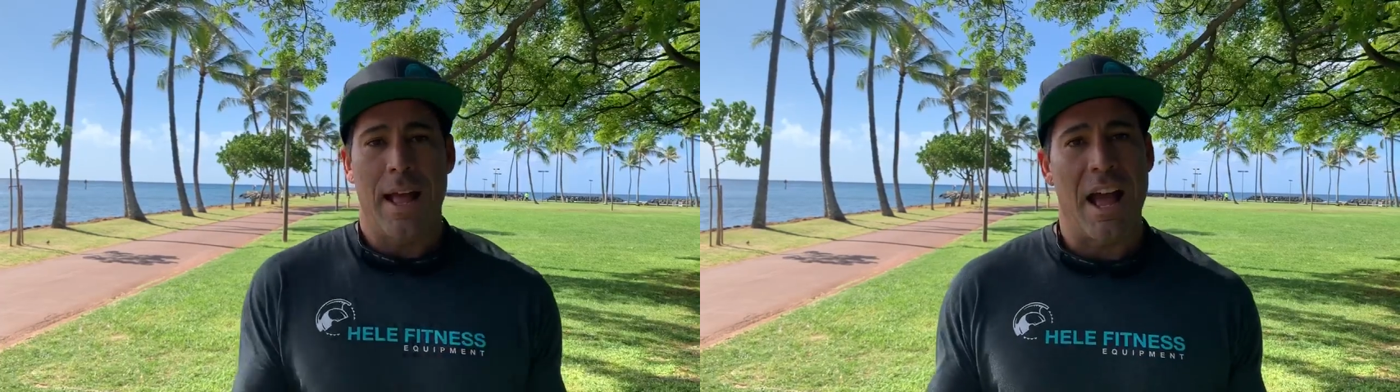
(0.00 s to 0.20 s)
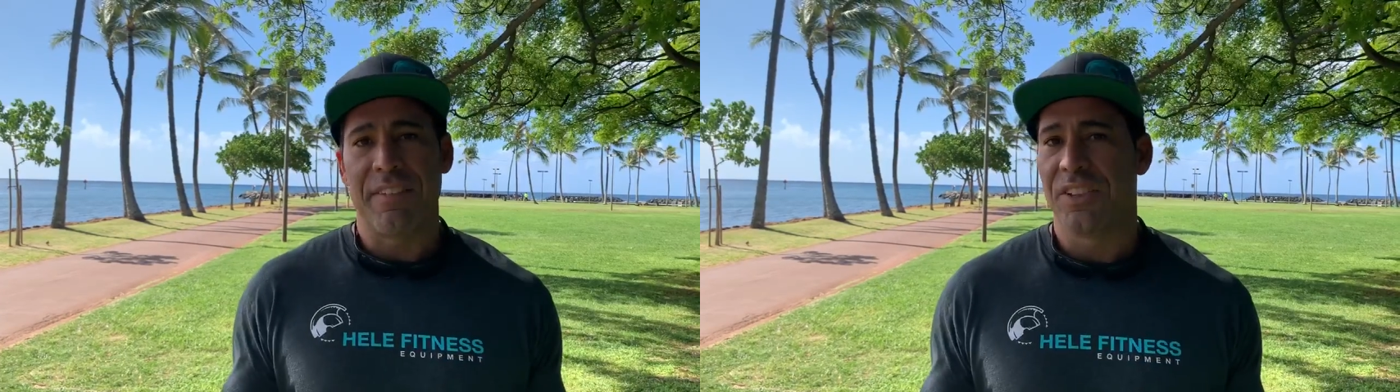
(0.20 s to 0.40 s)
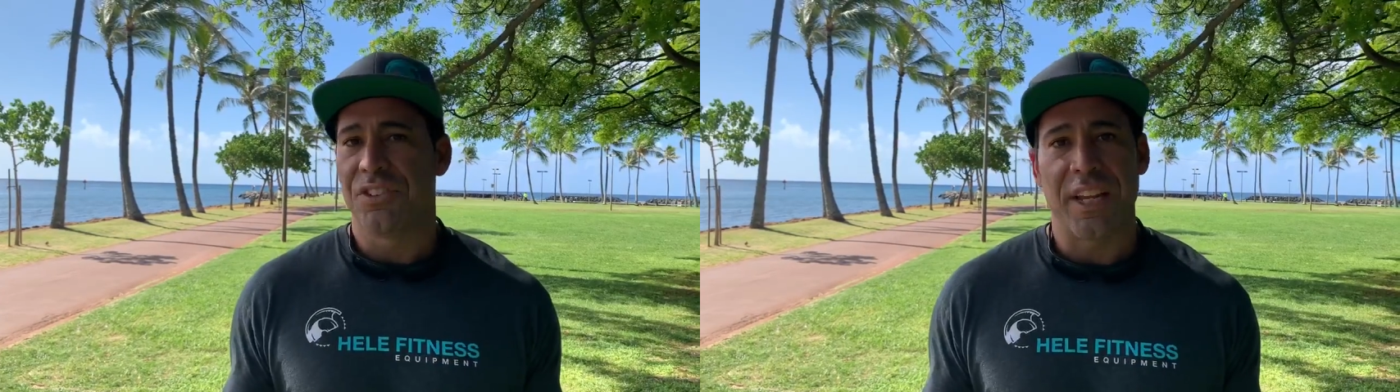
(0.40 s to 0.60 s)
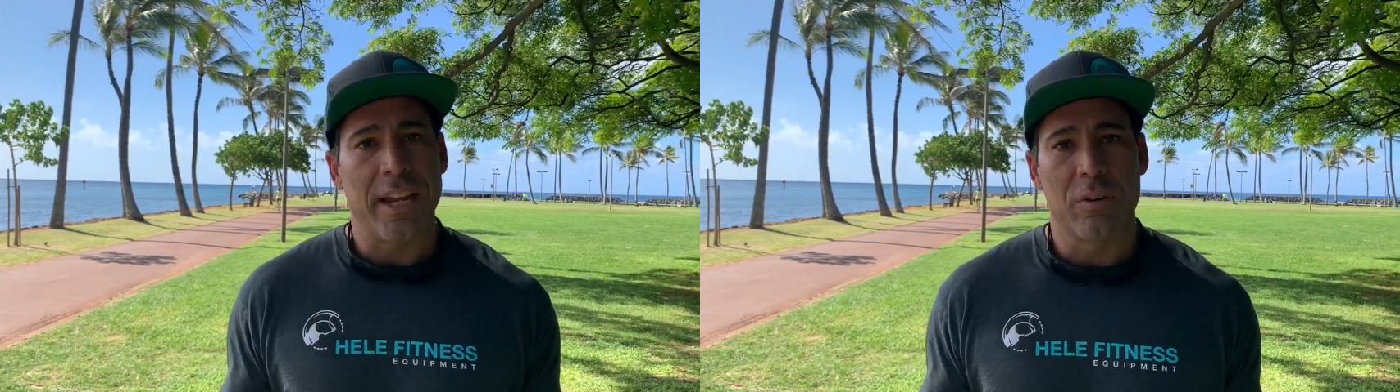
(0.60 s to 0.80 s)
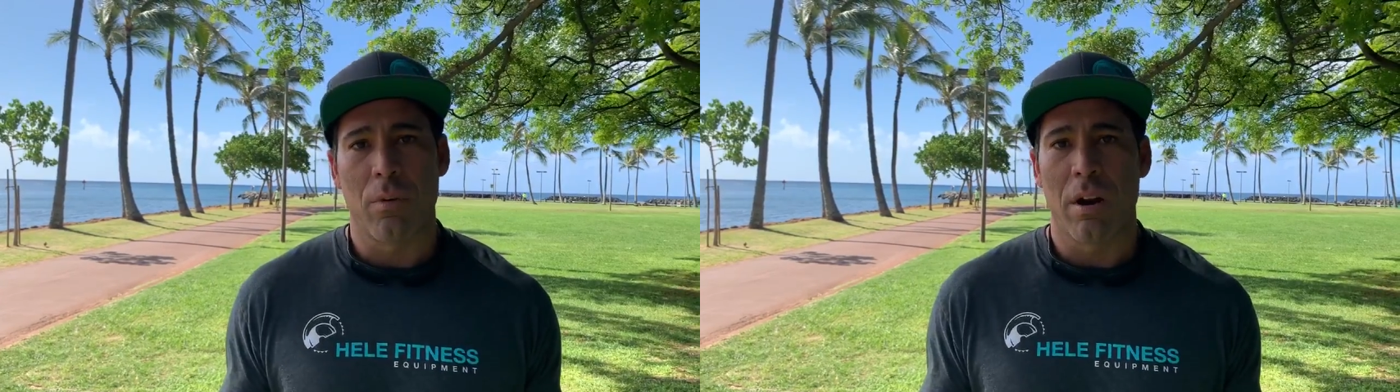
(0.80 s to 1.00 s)
having
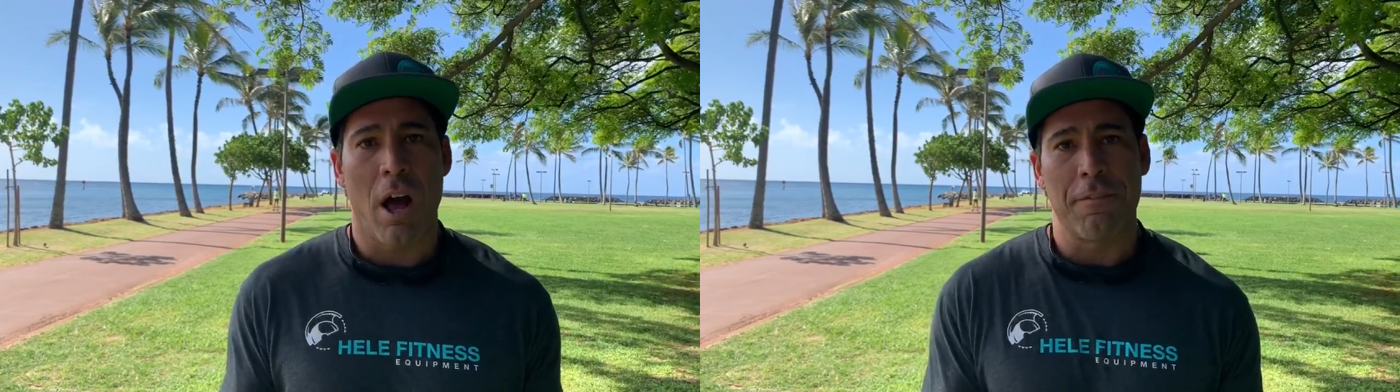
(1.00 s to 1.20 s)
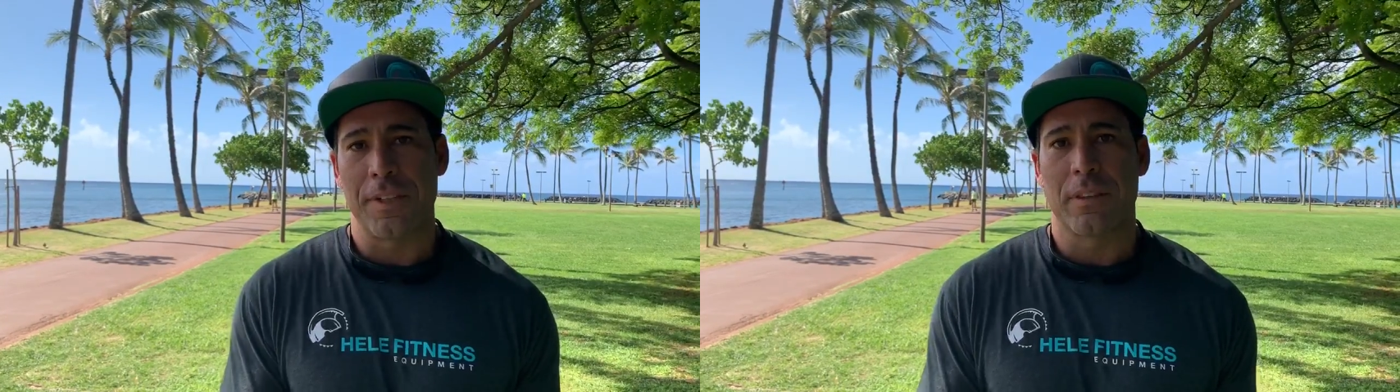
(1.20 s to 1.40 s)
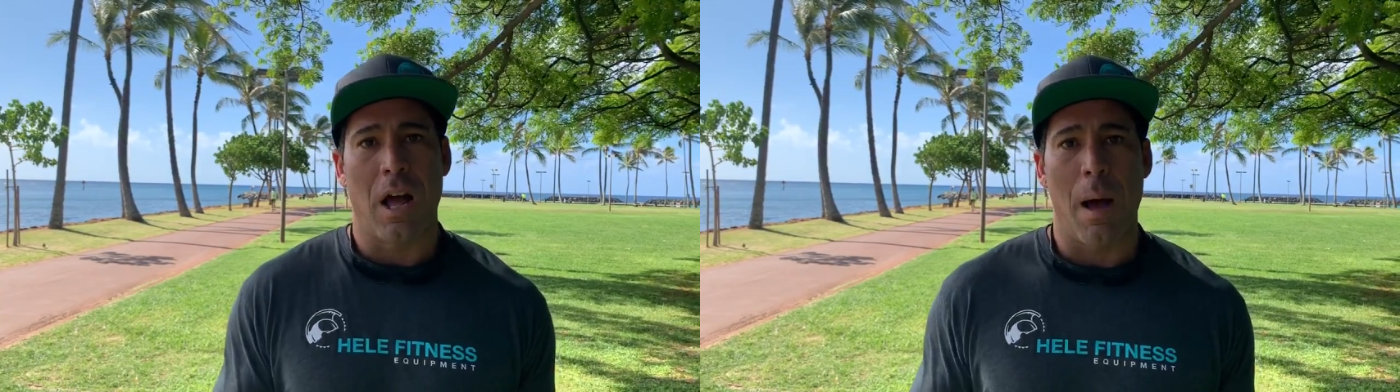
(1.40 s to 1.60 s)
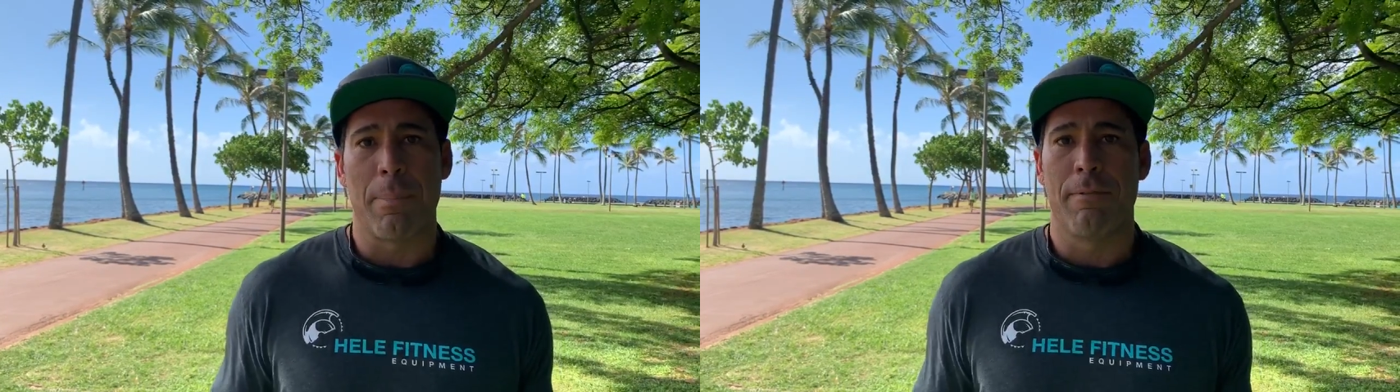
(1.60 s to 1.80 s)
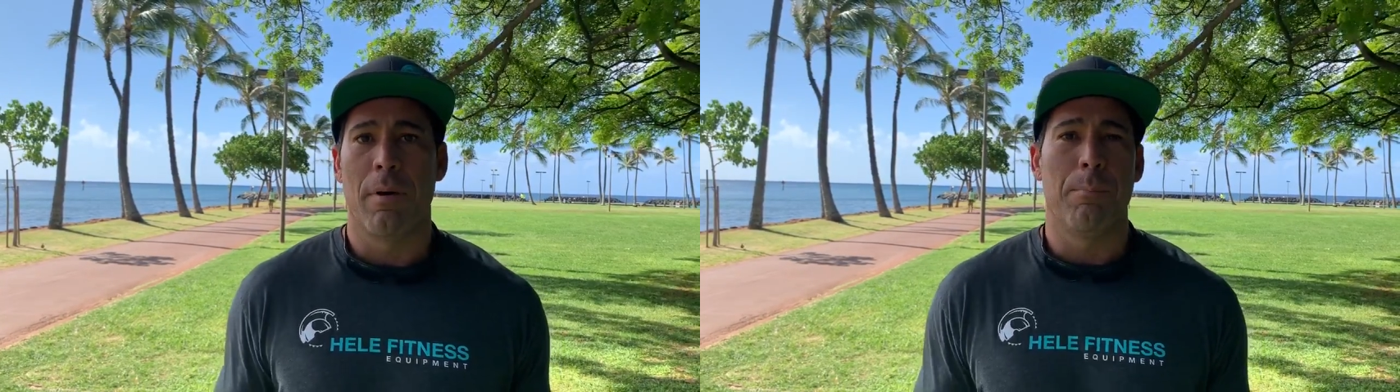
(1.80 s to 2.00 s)
zinc run off the
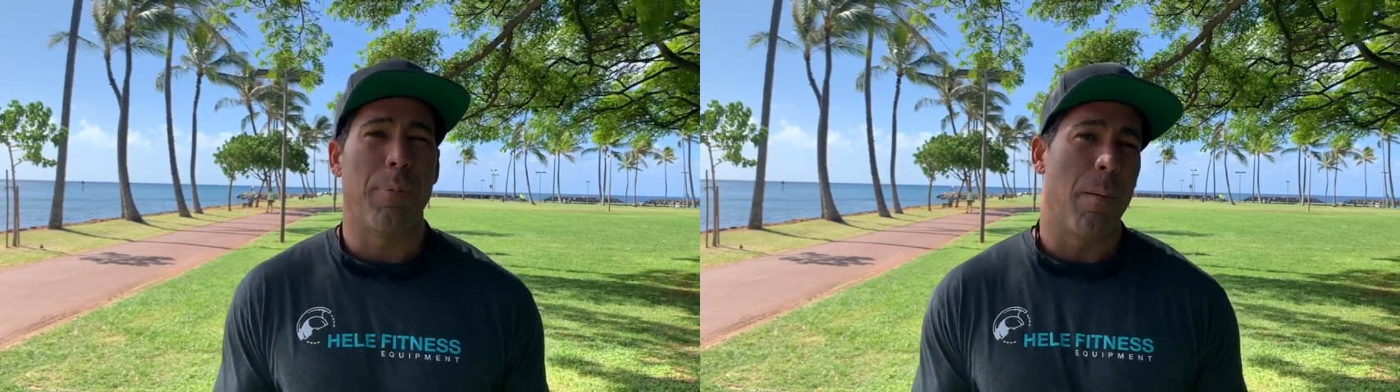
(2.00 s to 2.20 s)
top of them,